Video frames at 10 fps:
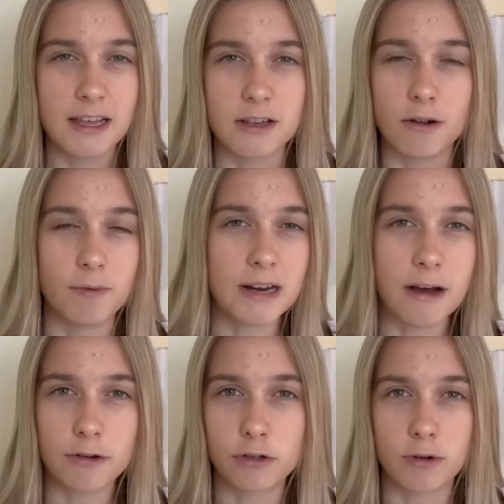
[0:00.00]
You know,
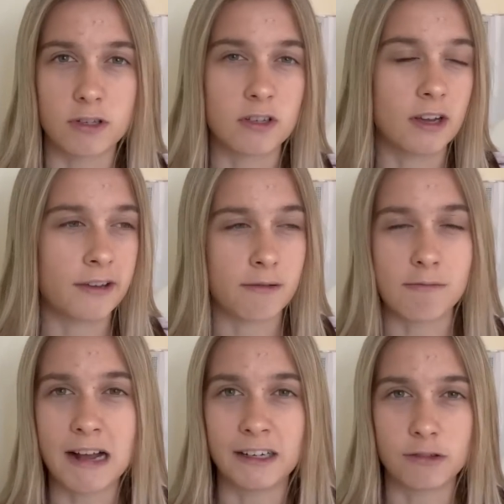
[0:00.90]
Ronaldo's criticised them,
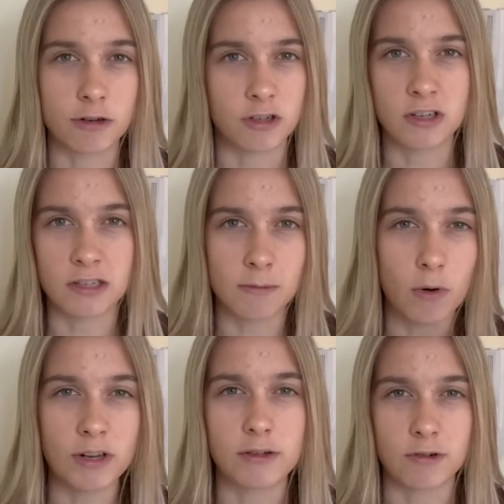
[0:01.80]
Rangnick's criticised them,
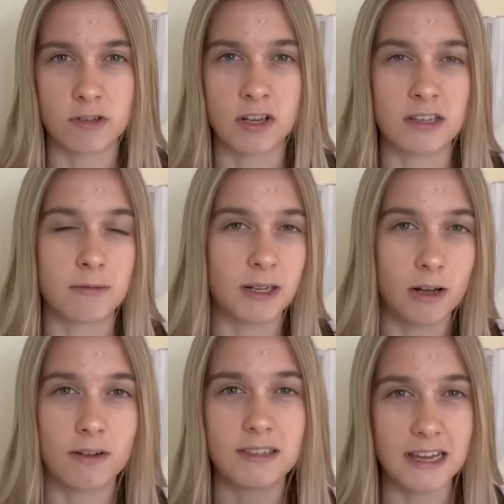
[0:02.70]
Ollie's criticised them, they
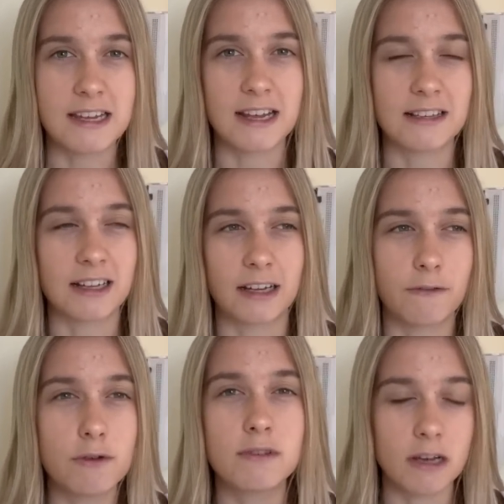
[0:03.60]
can't take it. It's like, if
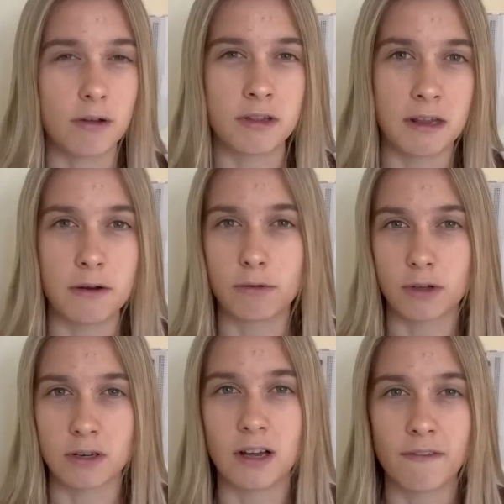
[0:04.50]
you tell them they're not
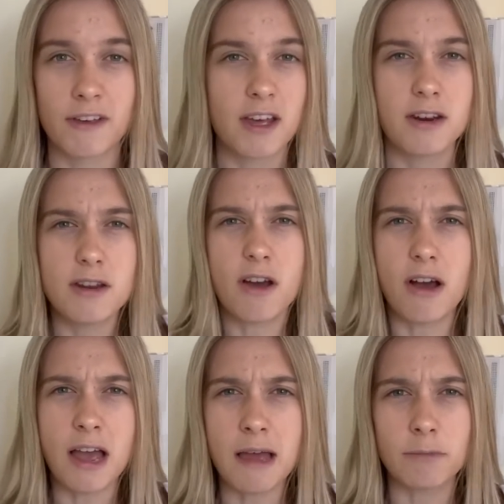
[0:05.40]
good enough, no,
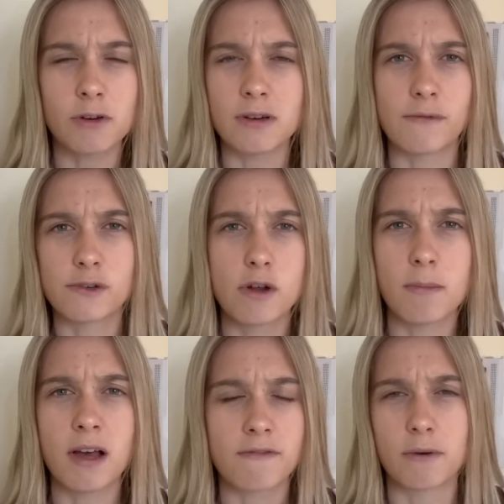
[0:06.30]
I am good enough, it's not
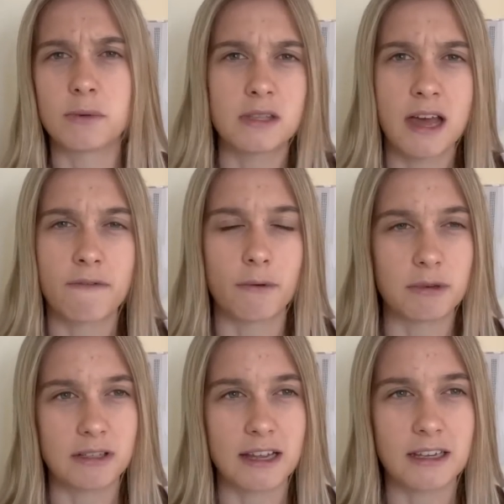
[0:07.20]
my fault, it's their fault.
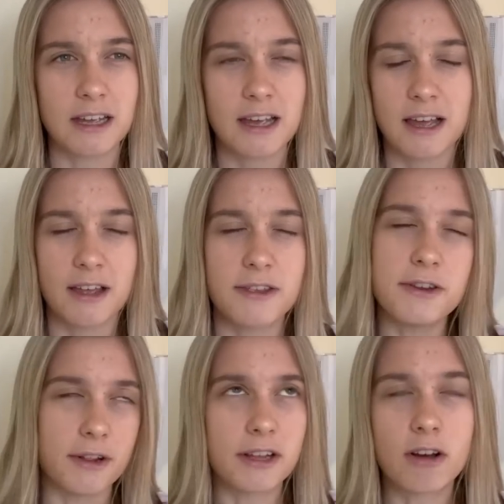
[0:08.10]
It's like, you
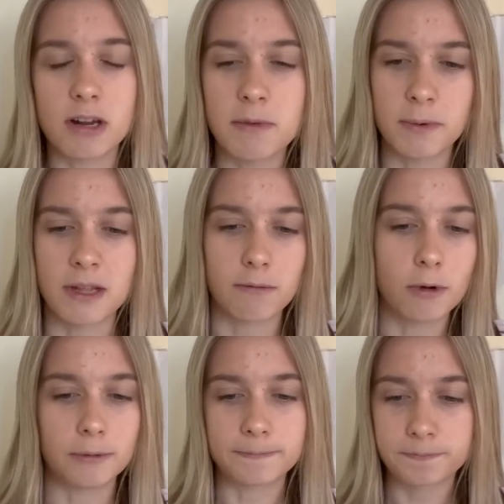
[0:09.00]
know, they can't admit when they're
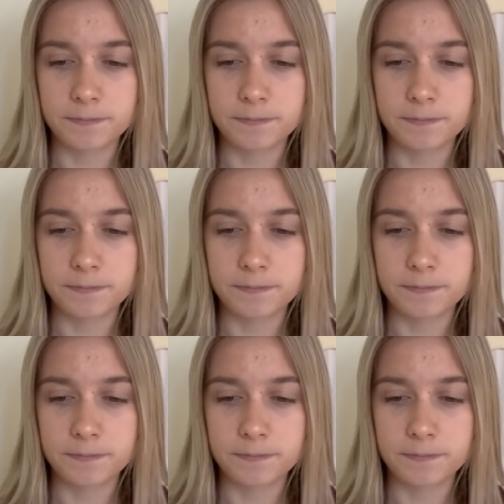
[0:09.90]
wrong.